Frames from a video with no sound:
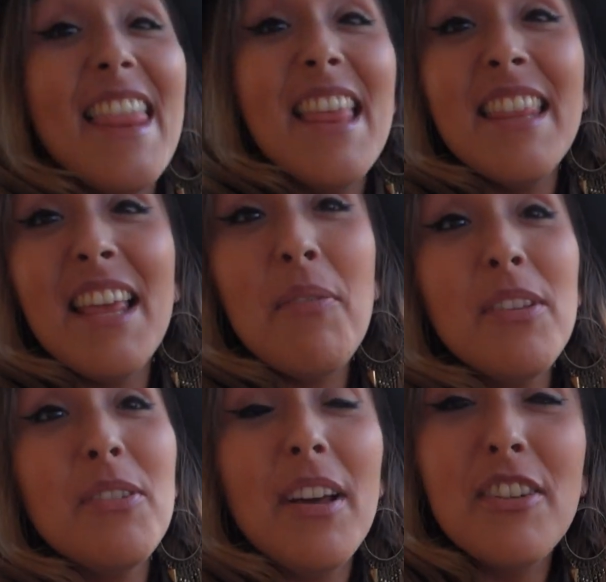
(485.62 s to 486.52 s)
and then they
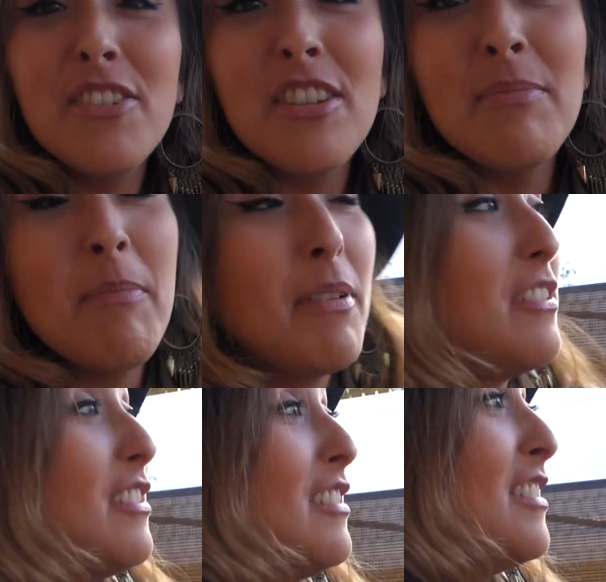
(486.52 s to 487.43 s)
wonder why I don't trust my mother.
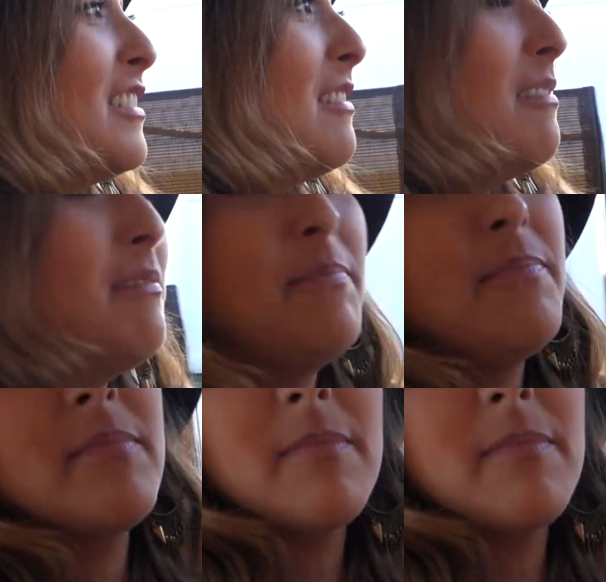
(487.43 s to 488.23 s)
Right